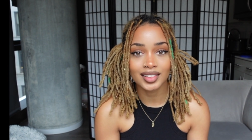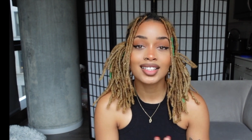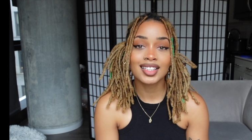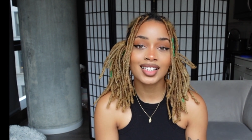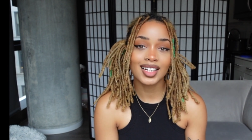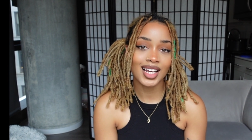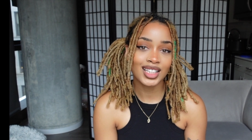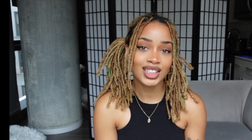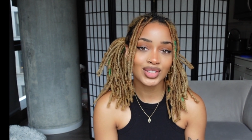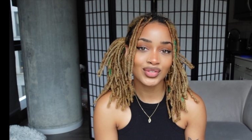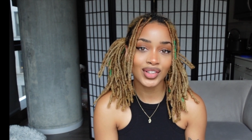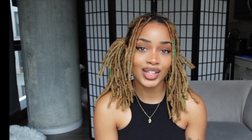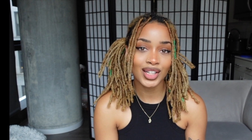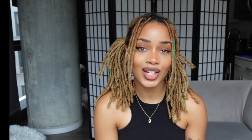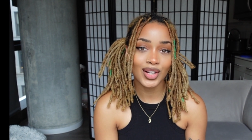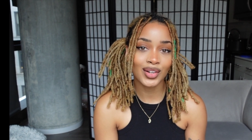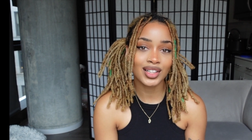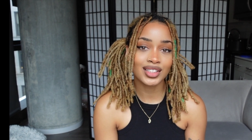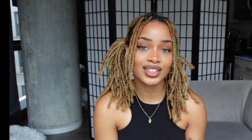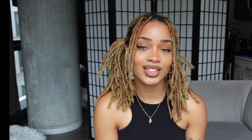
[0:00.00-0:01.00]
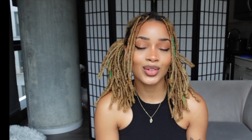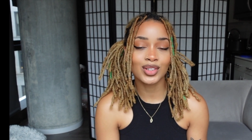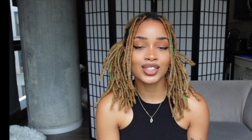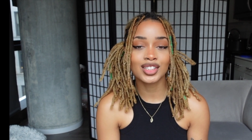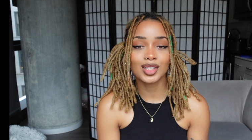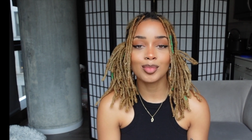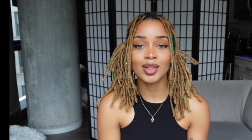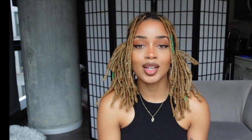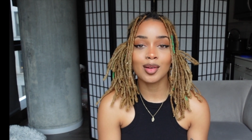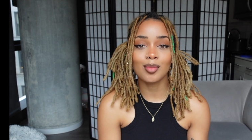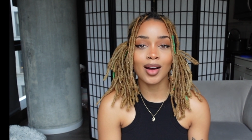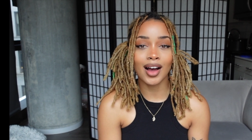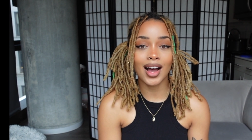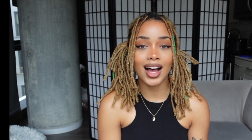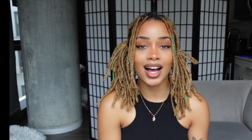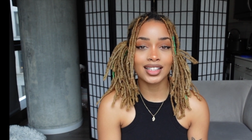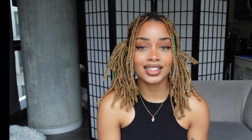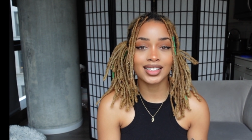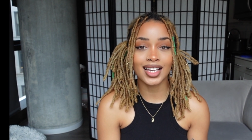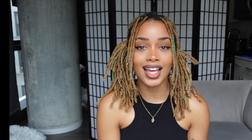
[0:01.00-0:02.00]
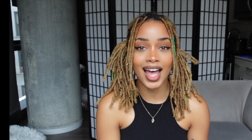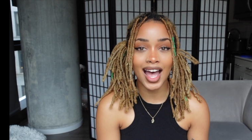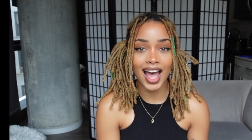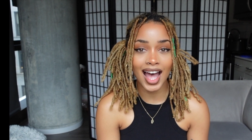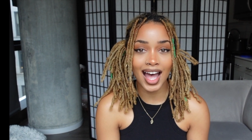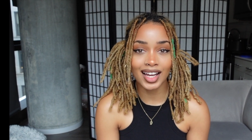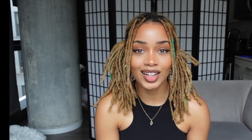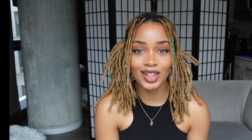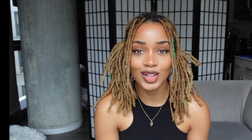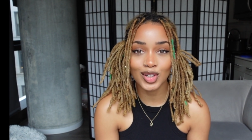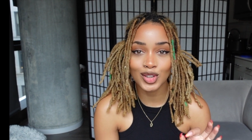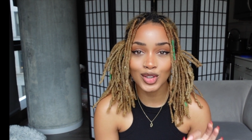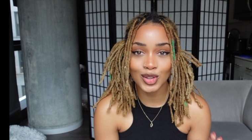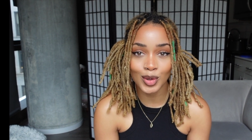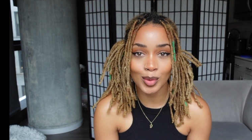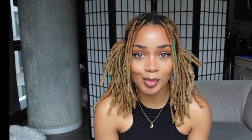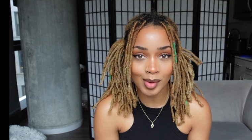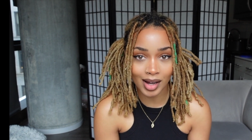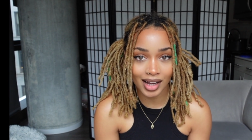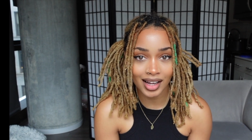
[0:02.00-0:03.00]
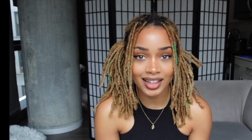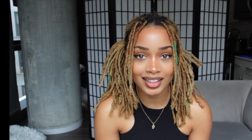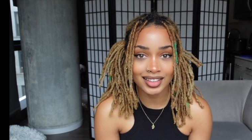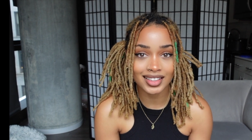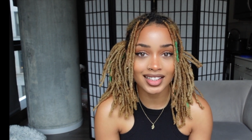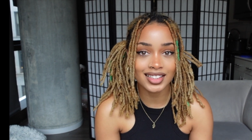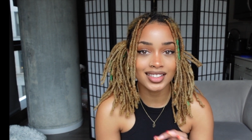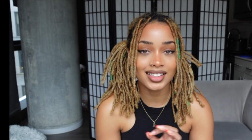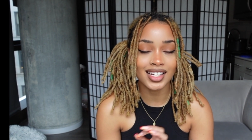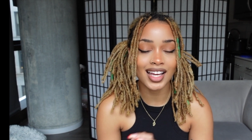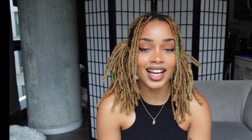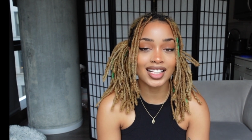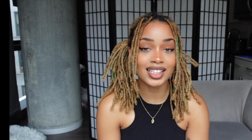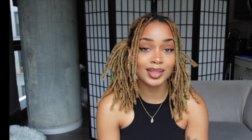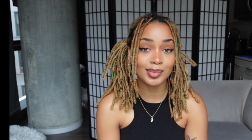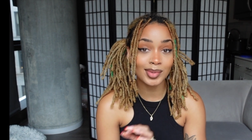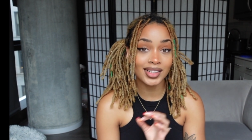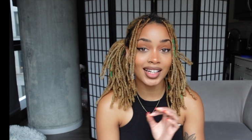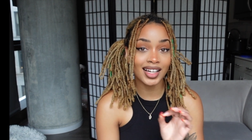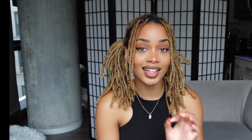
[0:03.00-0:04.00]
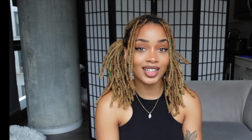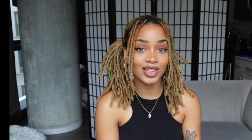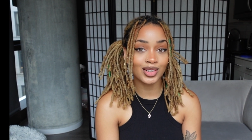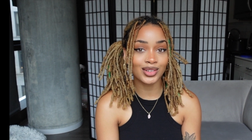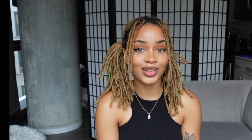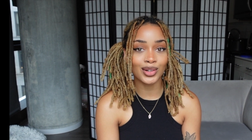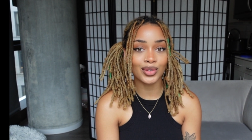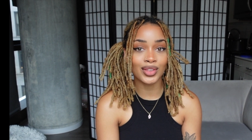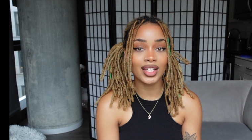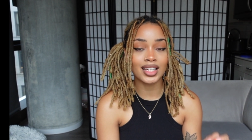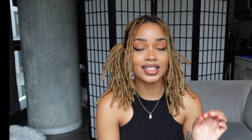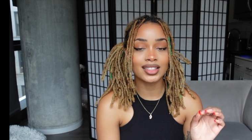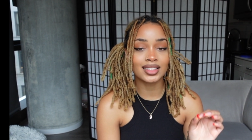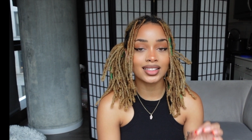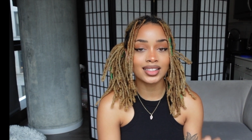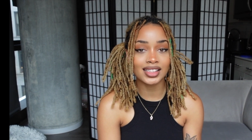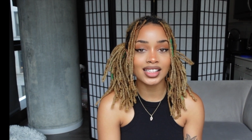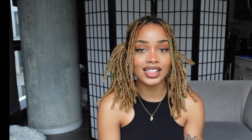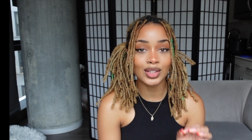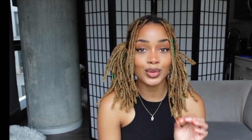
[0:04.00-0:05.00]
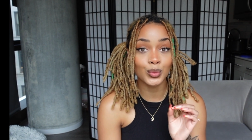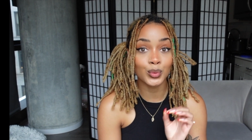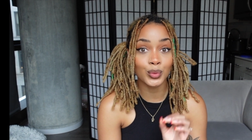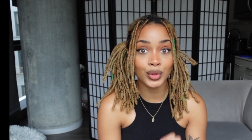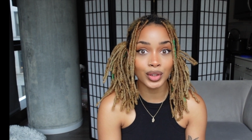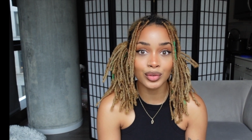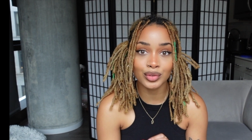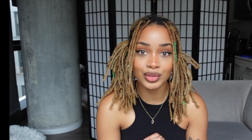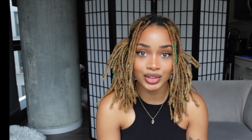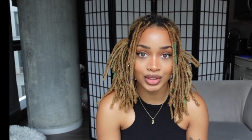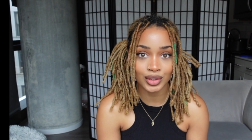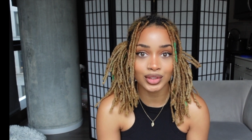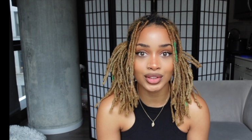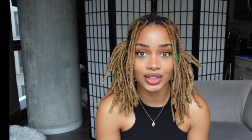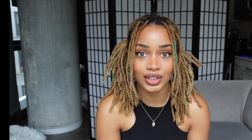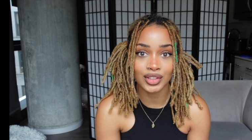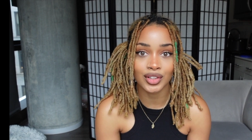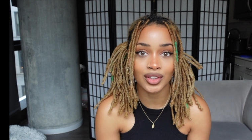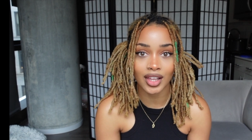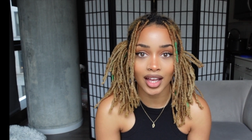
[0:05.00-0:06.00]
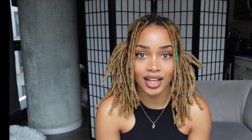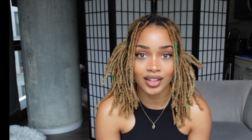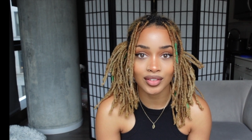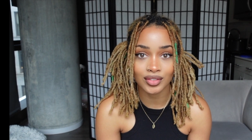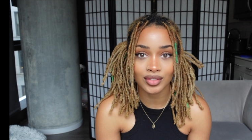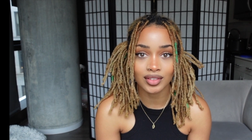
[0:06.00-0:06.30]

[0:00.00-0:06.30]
Today's video is going to be about how to hack your mind into expedited growth and see real results in your life.